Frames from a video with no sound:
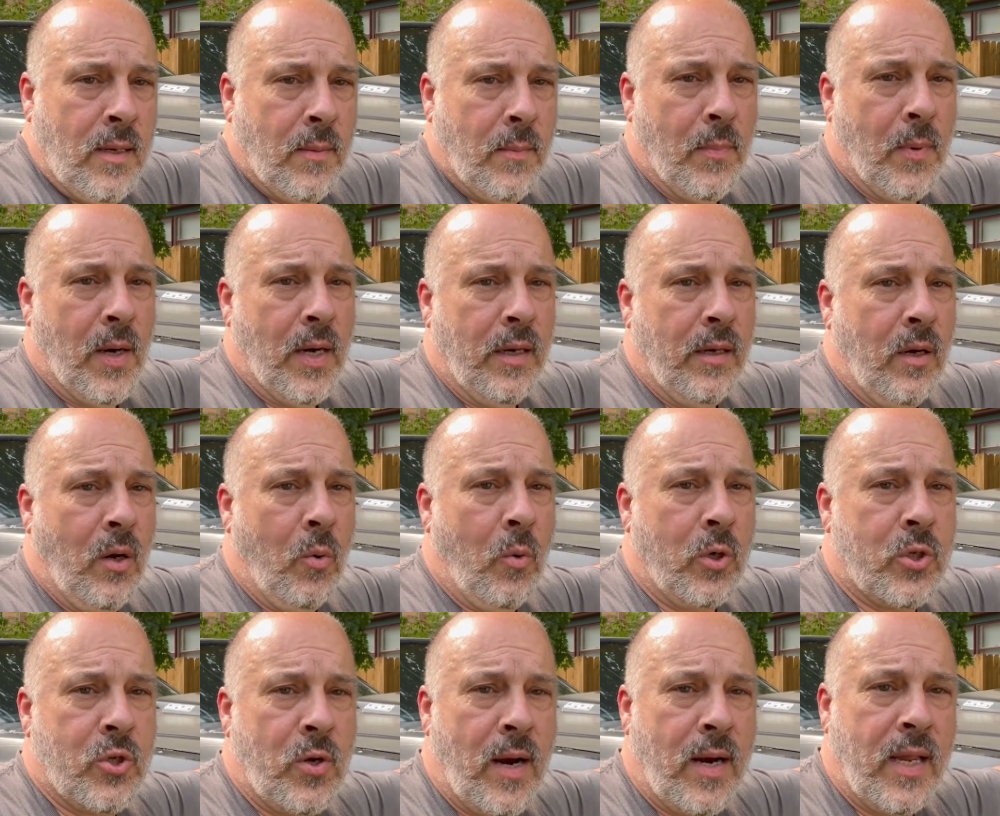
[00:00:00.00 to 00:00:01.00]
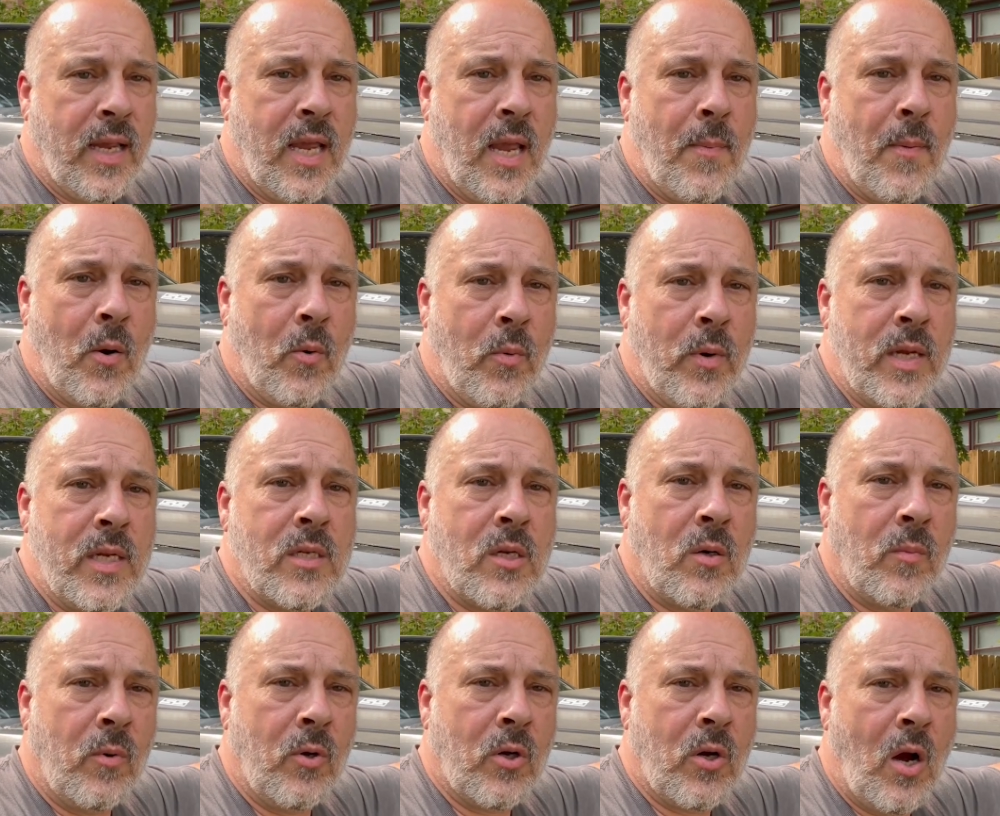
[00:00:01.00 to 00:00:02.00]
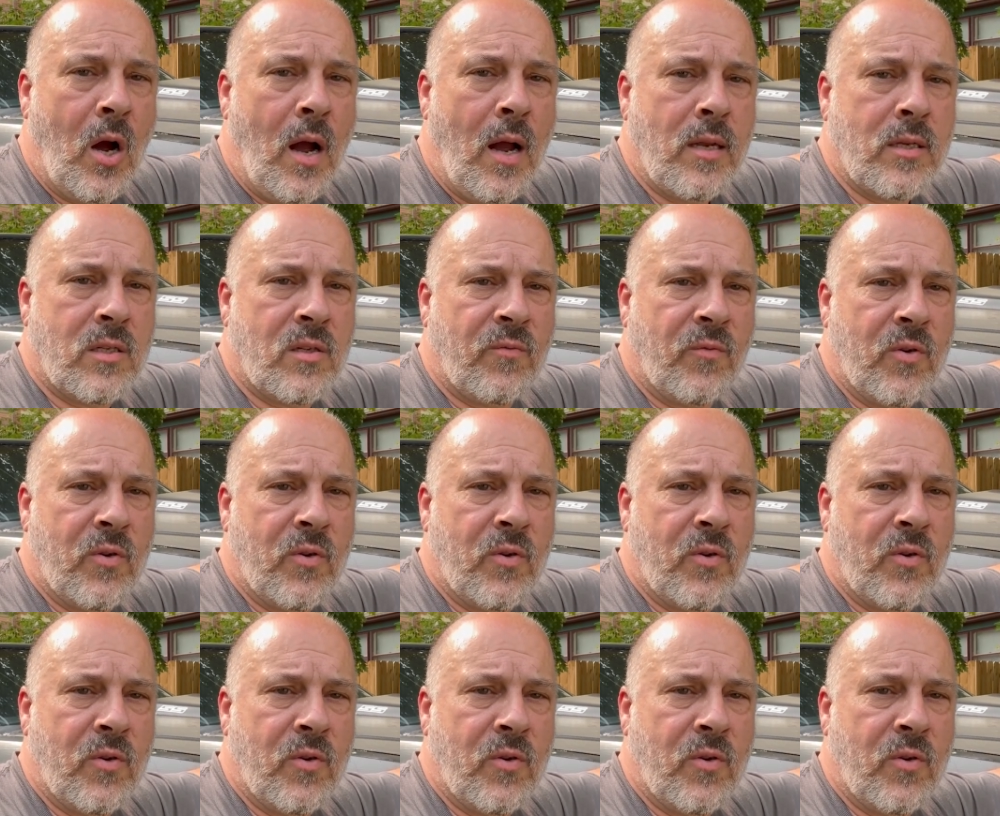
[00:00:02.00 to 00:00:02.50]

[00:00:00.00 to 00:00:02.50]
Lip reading: But we're trying to keep it reasonable cost